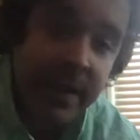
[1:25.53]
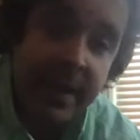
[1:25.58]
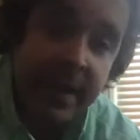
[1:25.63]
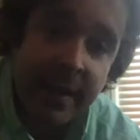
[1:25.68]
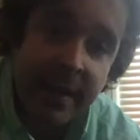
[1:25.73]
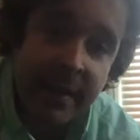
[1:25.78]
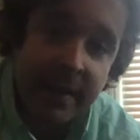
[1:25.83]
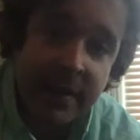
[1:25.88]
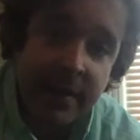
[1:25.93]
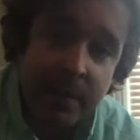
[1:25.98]

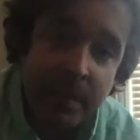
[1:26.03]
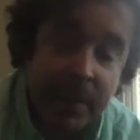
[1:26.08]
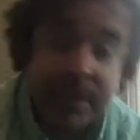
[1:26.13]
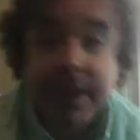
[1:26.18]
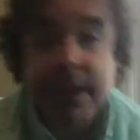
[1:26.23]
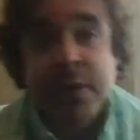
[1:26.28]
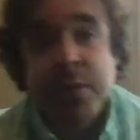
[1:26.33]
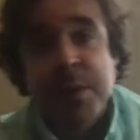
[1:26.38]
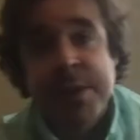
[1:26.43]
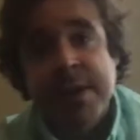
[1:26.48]
is. But
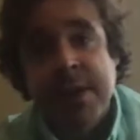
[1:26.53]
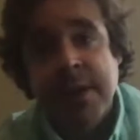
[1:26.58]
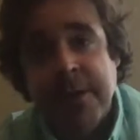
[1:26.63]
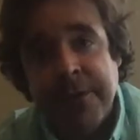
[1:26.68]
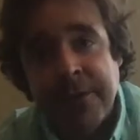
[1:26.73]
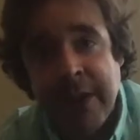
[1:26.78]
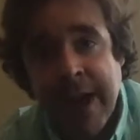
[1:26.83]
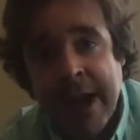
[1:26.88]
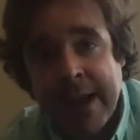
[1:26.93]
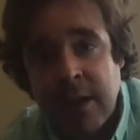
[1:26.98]
this was their
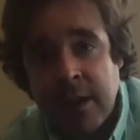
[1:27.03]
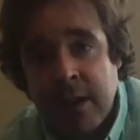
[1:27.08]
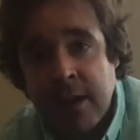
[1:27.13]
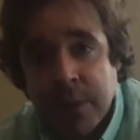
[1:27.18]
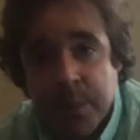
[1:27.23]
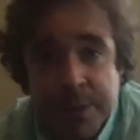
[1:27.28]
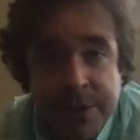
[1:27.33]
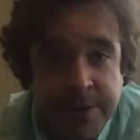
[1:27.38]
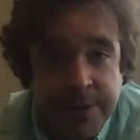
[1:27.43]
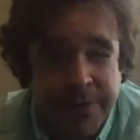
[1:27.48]
final. It
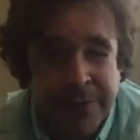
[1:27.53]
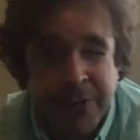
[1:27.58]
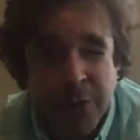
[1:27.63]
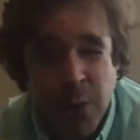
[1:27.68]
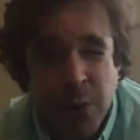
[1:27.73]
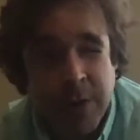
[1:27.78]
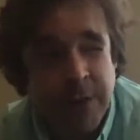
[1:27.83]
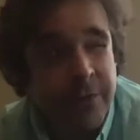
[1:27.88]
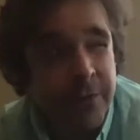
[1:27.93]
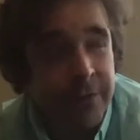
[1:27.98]
was a
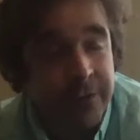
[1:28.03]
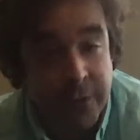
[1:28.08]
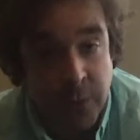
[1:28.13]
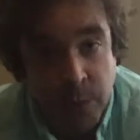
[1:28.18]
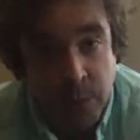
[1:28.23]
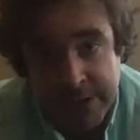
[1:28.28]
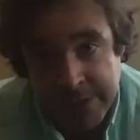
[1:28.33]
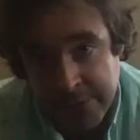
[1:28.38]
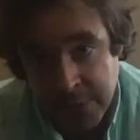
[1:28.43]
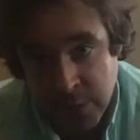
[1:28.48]
4 for
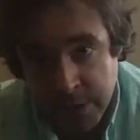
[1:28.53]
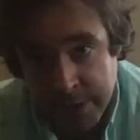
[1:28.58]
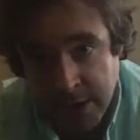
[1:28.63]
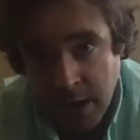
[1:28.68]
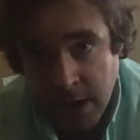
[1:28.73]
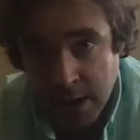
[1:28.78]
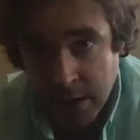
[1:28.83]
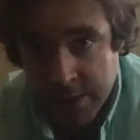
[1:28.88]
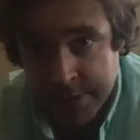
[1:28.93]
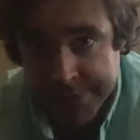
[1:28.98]

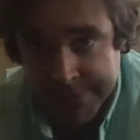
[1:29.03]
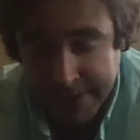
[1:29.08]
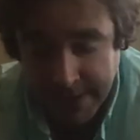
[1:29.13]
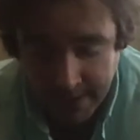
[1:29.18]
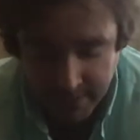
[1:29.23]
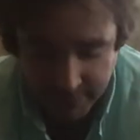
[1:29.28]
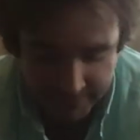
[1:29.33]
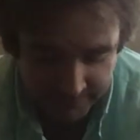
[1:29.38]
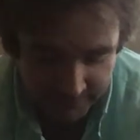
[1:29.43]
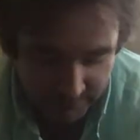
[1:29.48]
$44
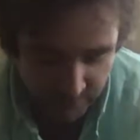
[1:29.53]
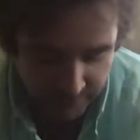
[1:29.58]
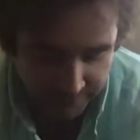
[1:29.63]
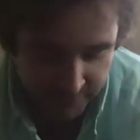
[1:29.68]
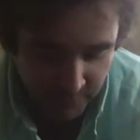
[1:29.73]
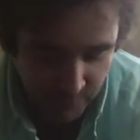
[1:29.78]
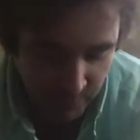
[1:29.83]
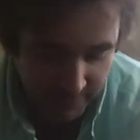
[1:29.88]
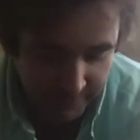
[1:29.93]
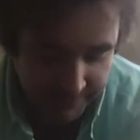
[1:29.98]
sale. So, of
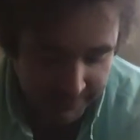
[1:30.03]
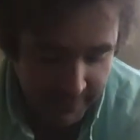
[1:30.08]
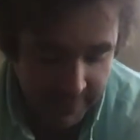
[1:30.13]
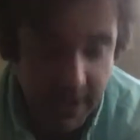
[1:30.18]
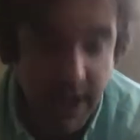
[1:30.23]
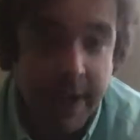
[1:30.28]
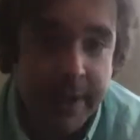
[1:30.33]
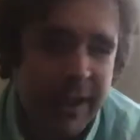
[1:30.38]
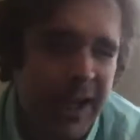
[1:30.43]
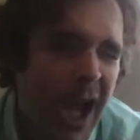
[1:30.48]
course, I
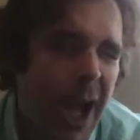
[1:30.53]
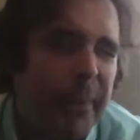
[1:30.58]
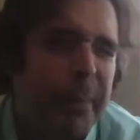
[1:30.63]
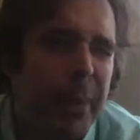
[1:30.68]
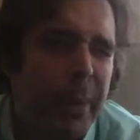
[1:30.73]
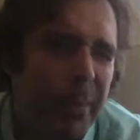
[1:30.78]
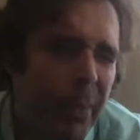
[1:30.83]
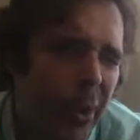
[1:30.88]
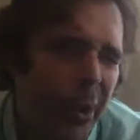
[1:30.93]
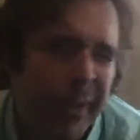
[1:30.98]
got a
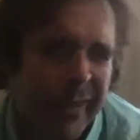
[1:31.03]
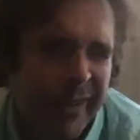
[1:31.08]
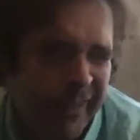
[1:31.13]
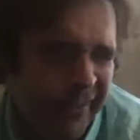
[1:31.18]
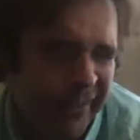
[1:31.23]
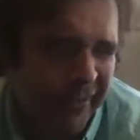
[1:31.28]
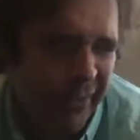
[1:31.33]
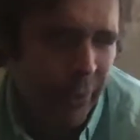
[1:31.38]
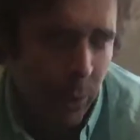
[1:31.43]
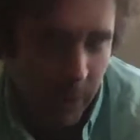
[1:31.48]
couple more than
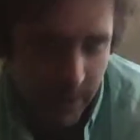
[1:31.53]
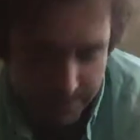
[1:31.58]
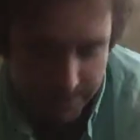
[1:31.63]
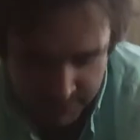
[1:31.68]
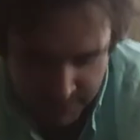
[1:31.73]
4.